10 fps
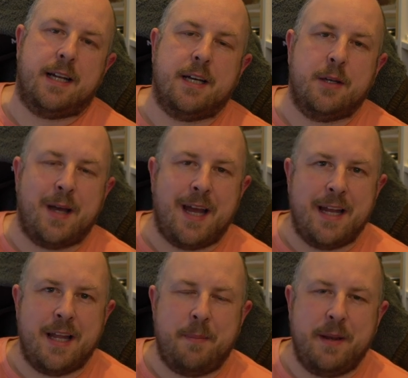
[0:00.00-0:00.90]
Hello
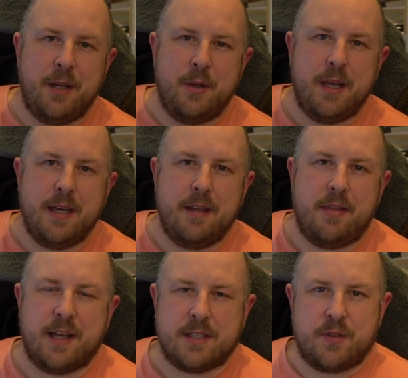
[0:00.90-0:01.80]
and happy new year.
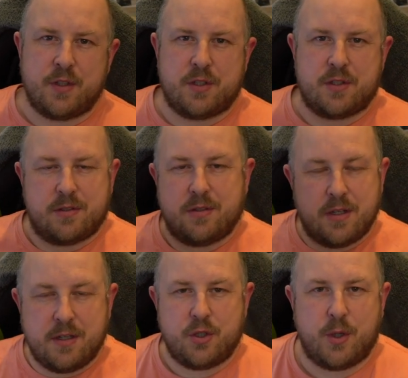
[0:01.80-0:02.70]
Thanks for
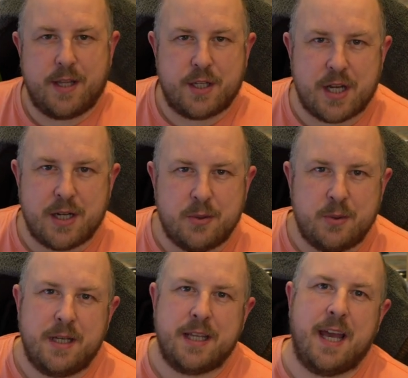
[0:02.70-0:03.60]
kind of joining the
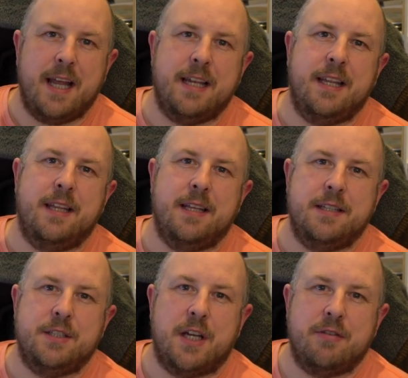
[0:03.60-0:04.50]
channel again
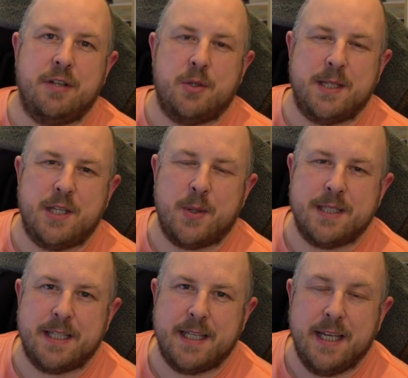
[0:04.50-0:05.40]
in January
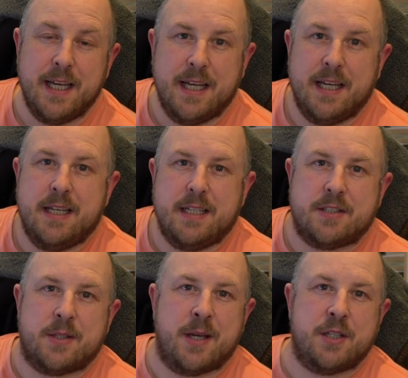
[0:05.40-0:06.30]
2020.
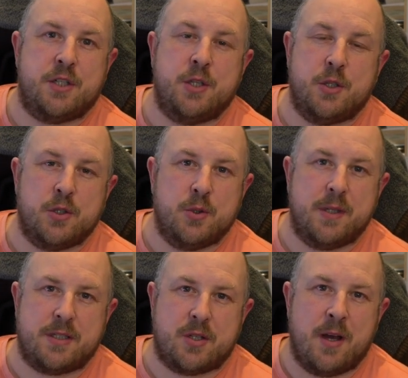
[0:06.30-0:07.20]
So as
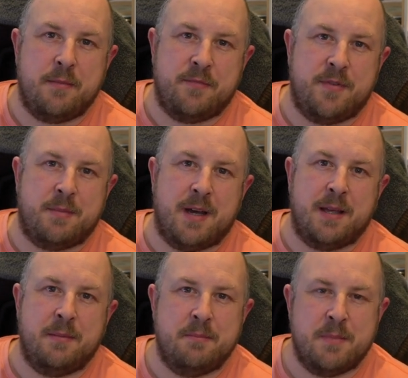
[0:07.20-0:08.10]
usual, it's time for
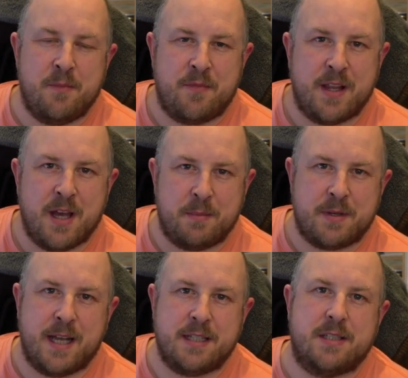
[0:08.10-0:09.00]
my monthly
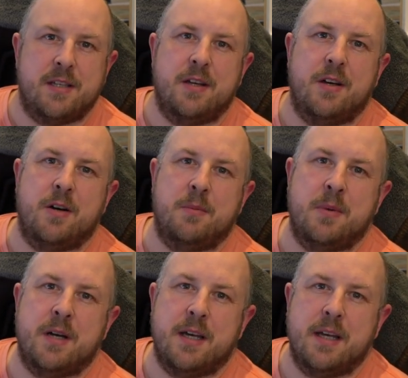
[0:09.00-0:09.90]
update on
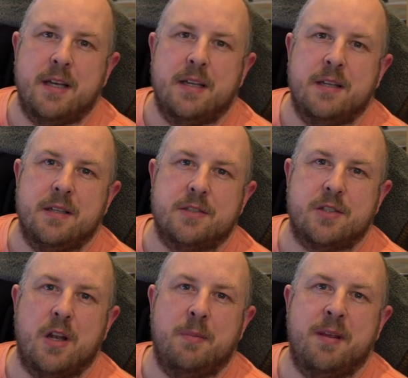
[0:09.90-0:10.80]
my
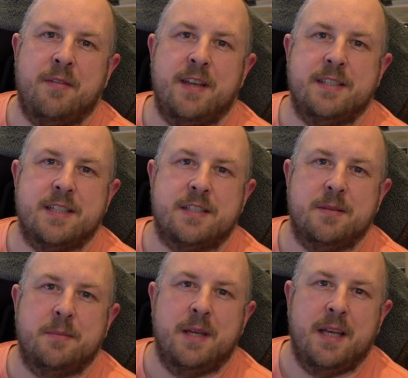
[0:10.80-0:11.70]
solar PV
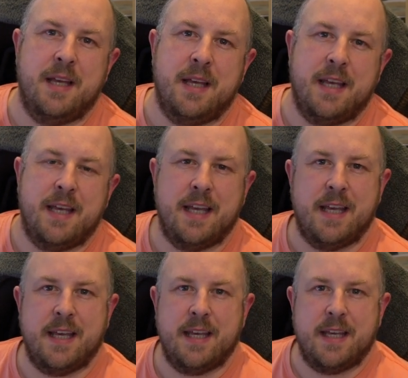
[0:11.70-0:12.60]
system
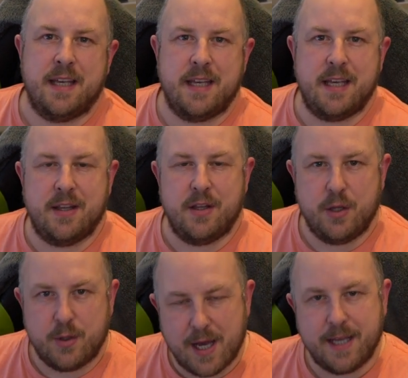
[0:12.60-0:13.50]
here in
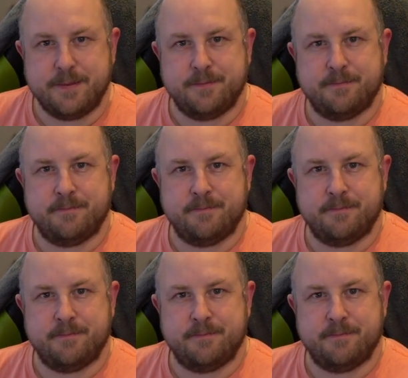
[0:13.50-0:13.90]
the UK.